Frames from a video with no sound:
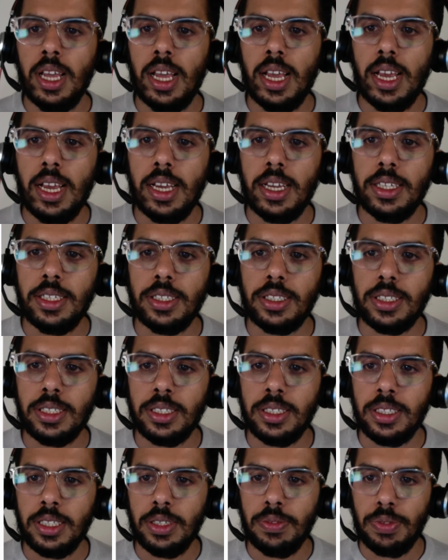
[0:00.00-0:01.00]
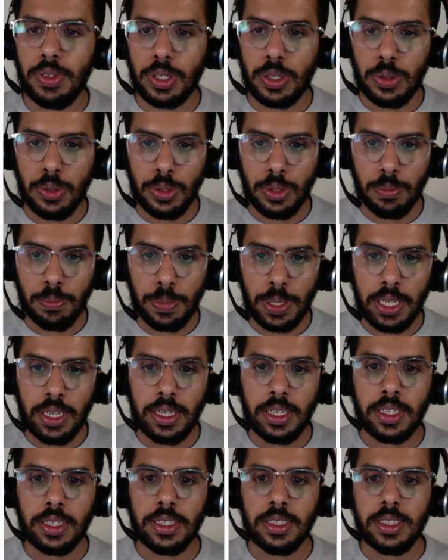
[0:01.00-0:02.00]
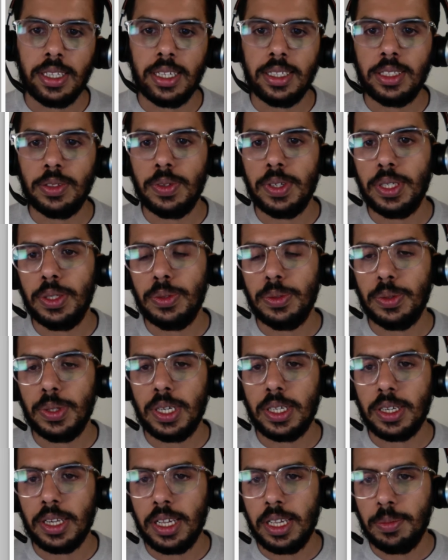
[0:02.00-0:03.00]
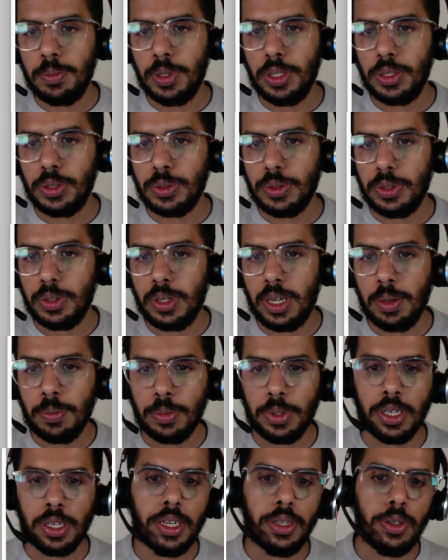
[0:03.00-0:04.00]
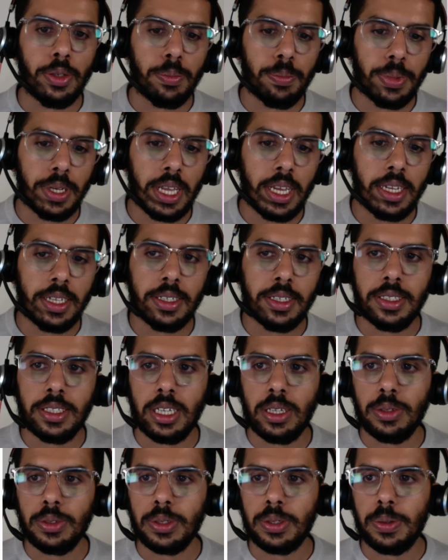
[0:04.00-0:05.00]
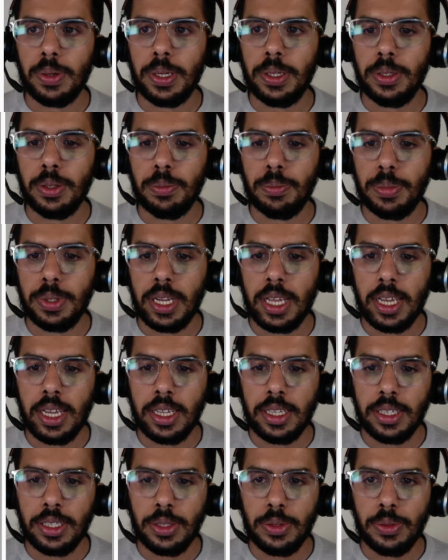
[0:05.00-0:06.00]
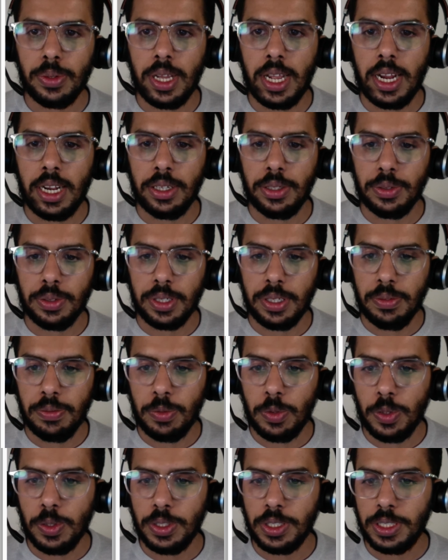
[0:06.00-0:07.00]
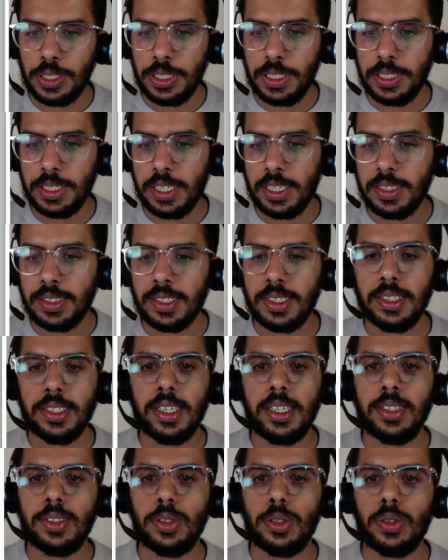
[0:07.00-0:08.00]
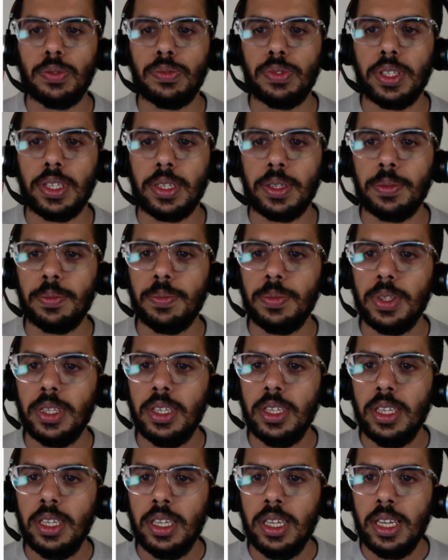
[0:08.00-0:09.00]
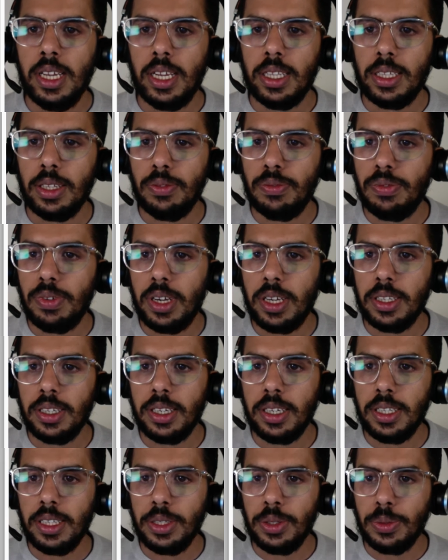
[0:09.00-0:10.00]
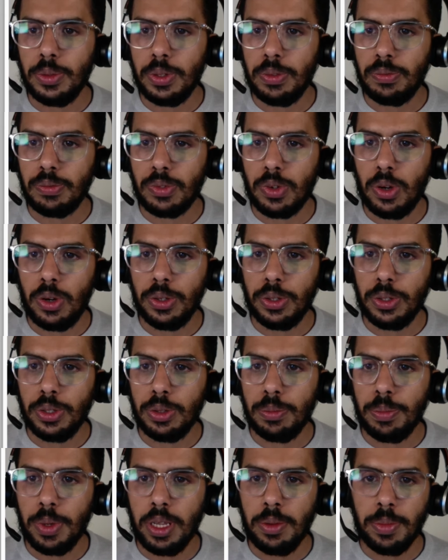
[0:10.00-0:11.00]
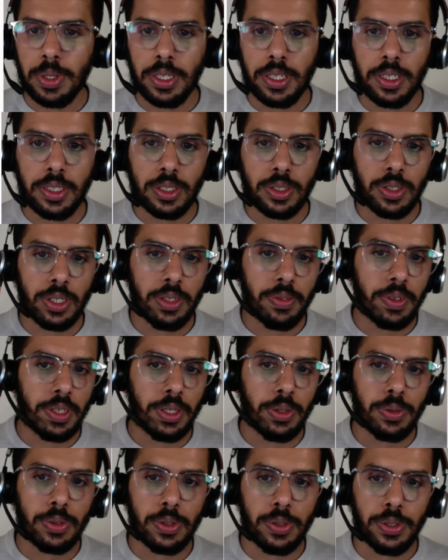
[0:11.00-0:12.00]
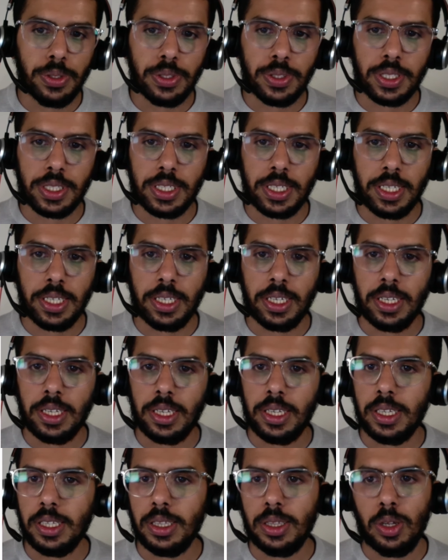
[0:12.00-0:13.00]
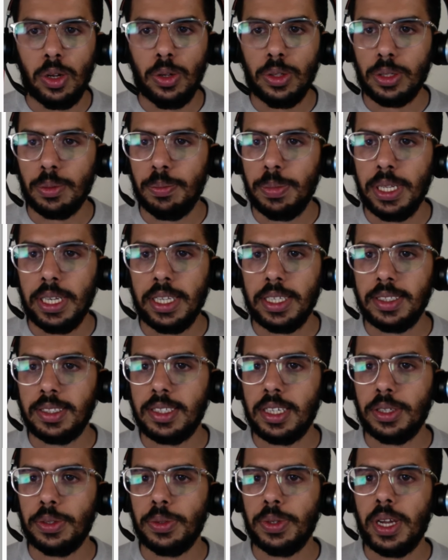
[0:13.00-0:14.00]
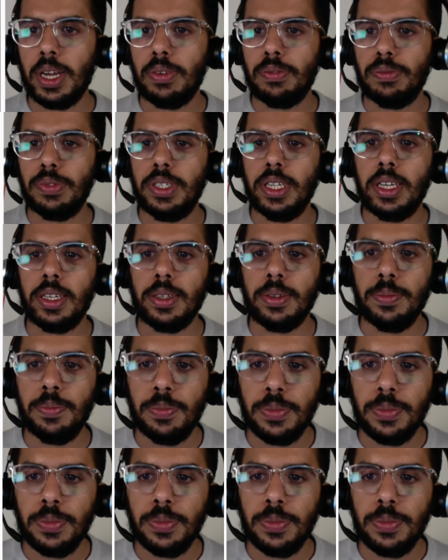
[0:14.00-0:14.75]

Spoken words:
And if you go to billing, that's where you are able to, upgrade your plan, downgrade your plan, add your invoice details and that sort of thing. And then finally, you have got your payment history where you're going to see all the billings that you have done.